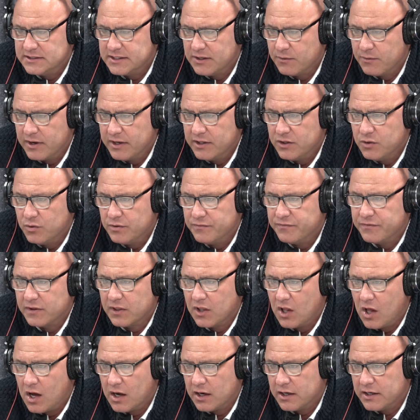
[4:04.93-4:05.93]
They want to do it for
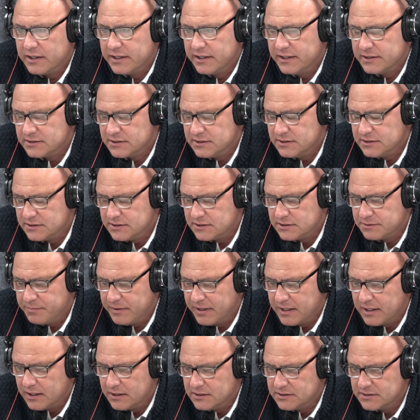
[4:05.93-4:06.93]
longer distances
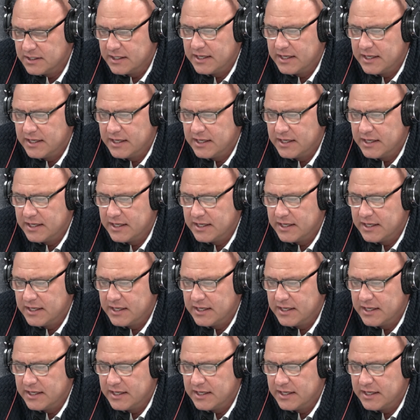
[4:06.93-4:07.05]
because